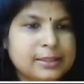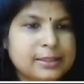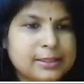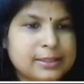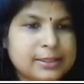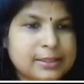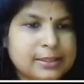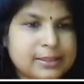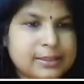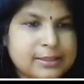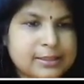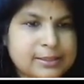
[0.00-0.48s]

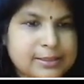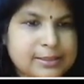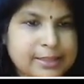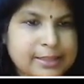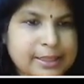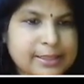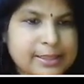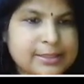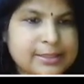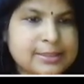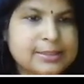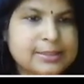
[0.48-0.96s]

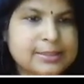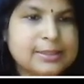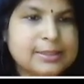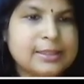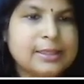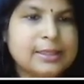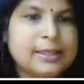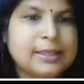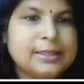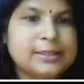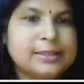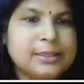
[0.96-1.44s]
6
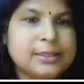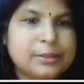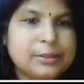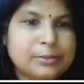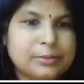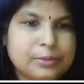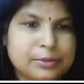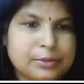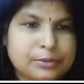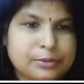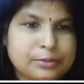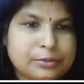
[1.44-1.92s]
is
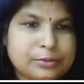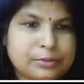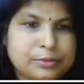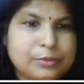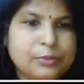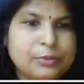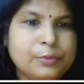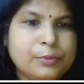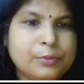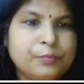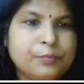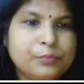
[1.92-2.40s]
equal to
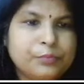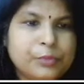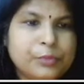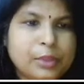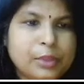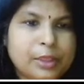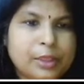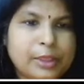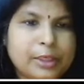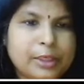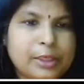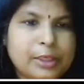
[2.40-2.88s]
2.
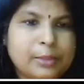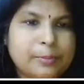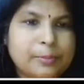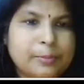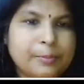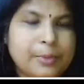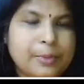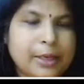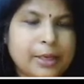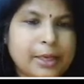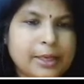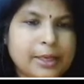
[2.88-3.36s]
It
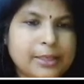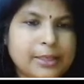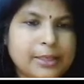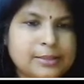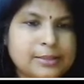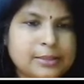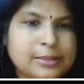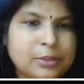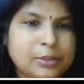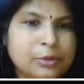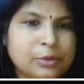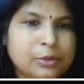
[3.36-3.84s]

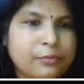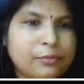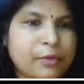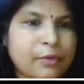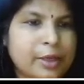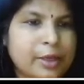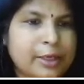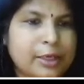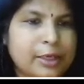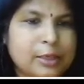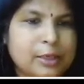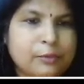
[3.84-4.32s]
implies your
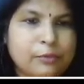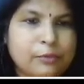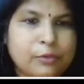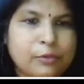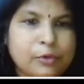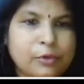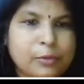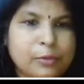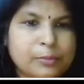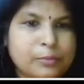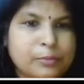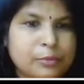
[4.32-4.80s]
final
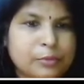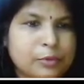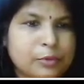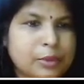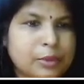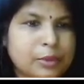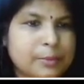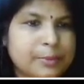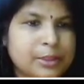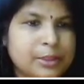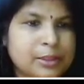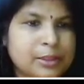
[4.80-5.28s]
form
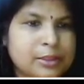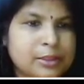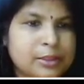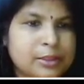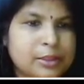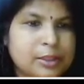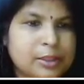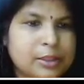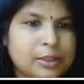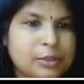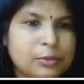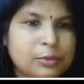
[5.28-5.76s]
will be
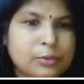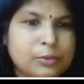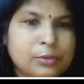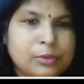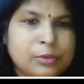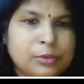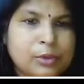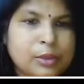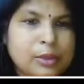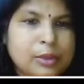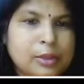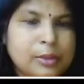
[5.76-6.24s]
3u
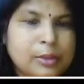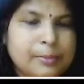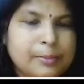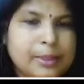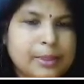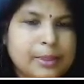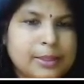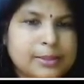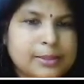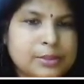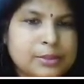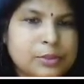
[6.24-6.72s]

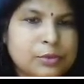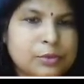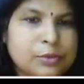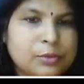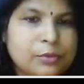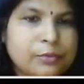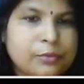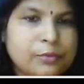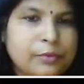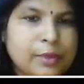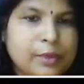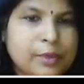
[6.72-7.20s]
plus
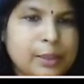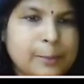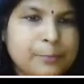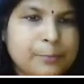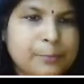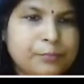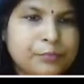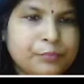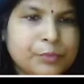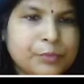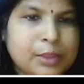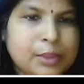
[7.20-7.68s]
2v
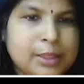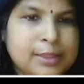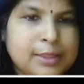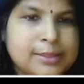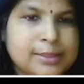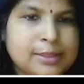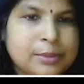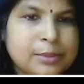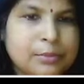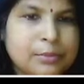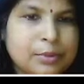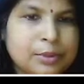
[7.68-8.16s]
is
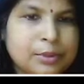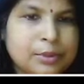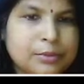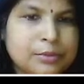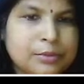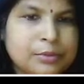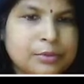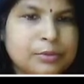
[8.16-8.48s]
equal to